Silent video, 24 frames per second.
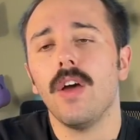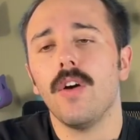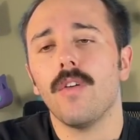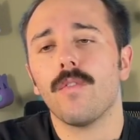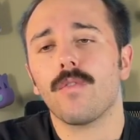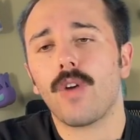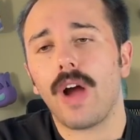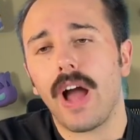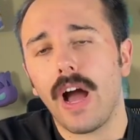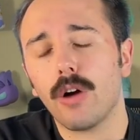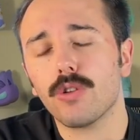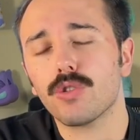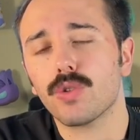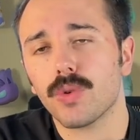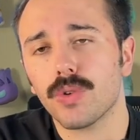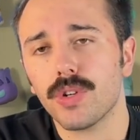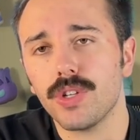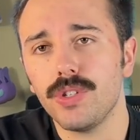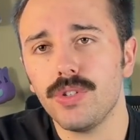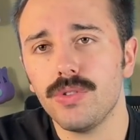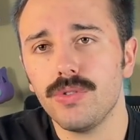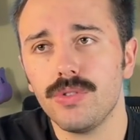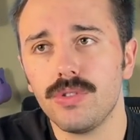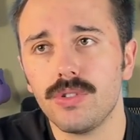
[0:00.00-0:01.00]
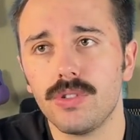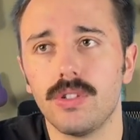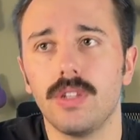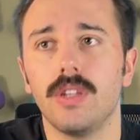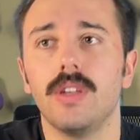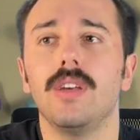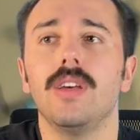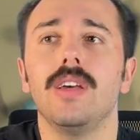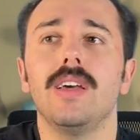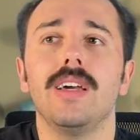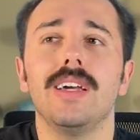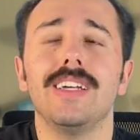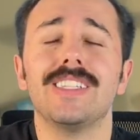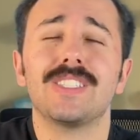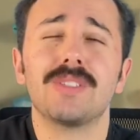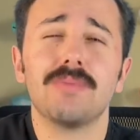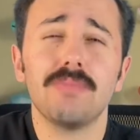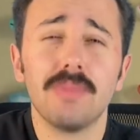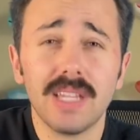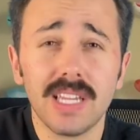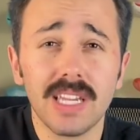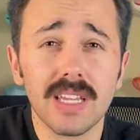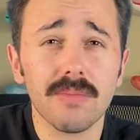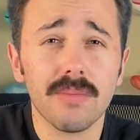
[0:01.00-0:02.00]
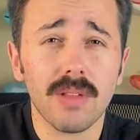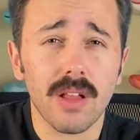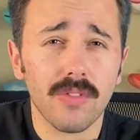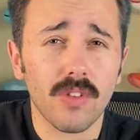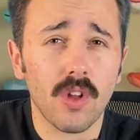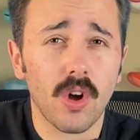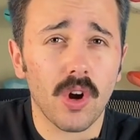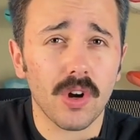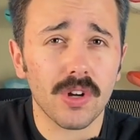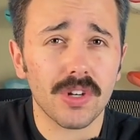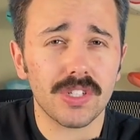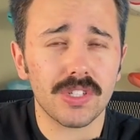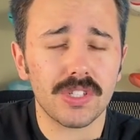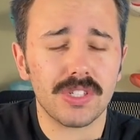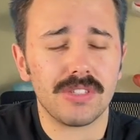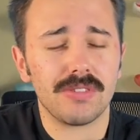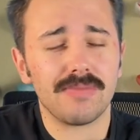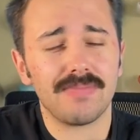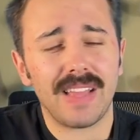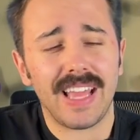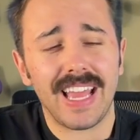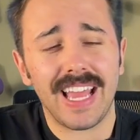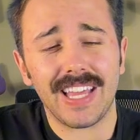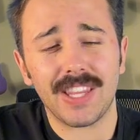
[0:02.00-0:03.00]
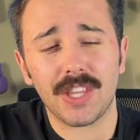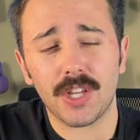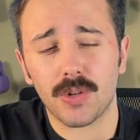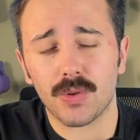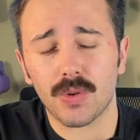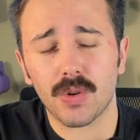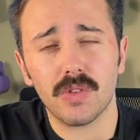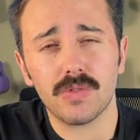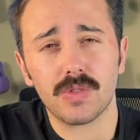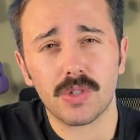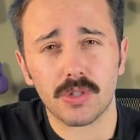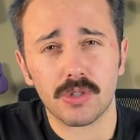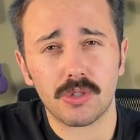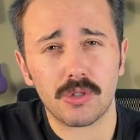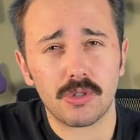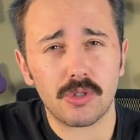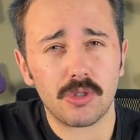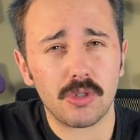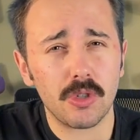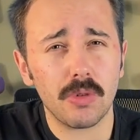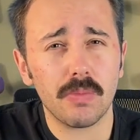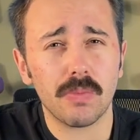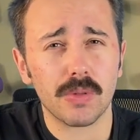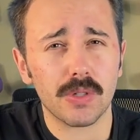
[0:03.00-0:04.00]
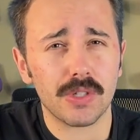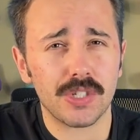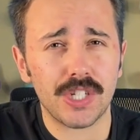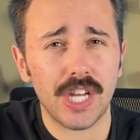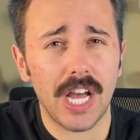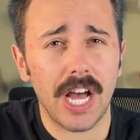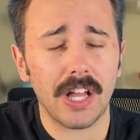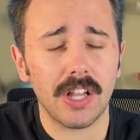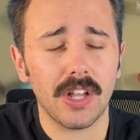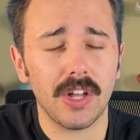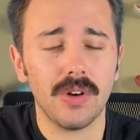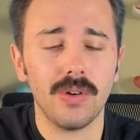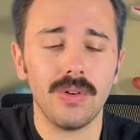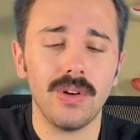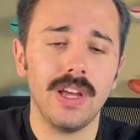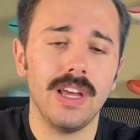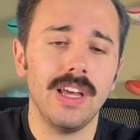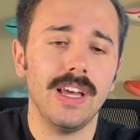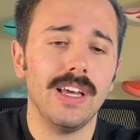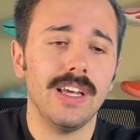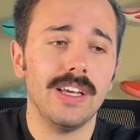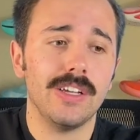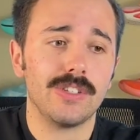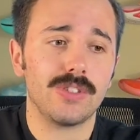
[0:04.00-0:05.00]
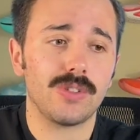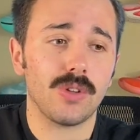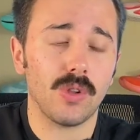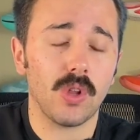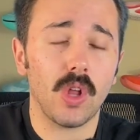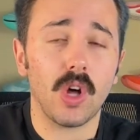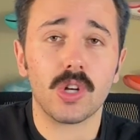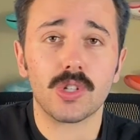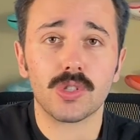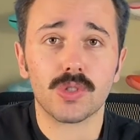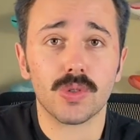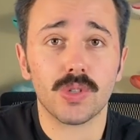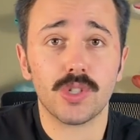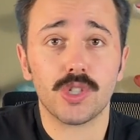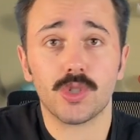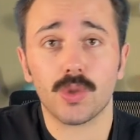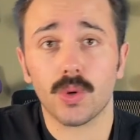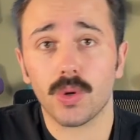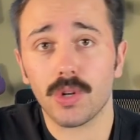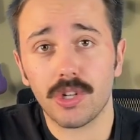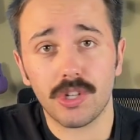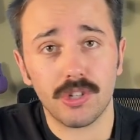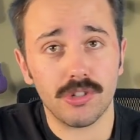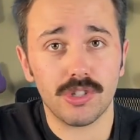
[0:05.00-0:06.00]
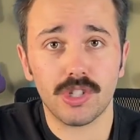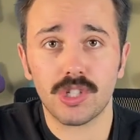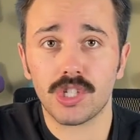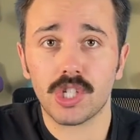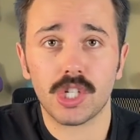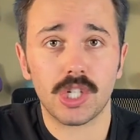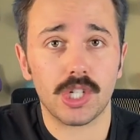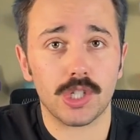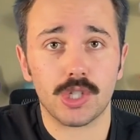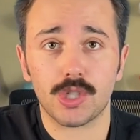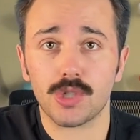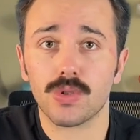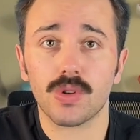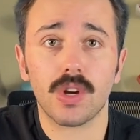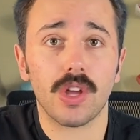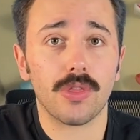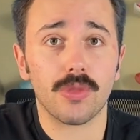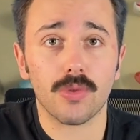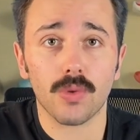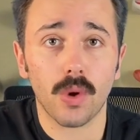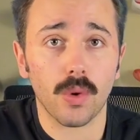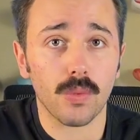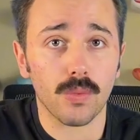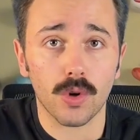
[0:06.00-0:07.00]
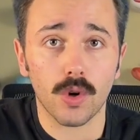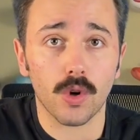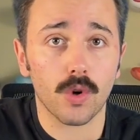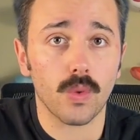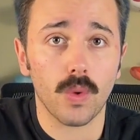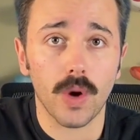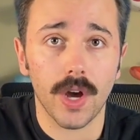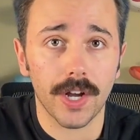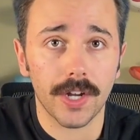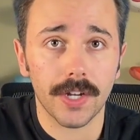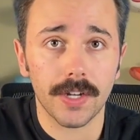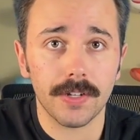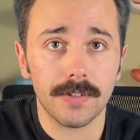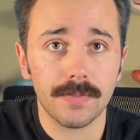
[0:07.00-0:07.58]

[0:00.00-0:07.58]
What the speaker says: For outdoor use, it's medium level hardness and the grooves are super shallow. So long story short, you're just gonna shred through it real quick.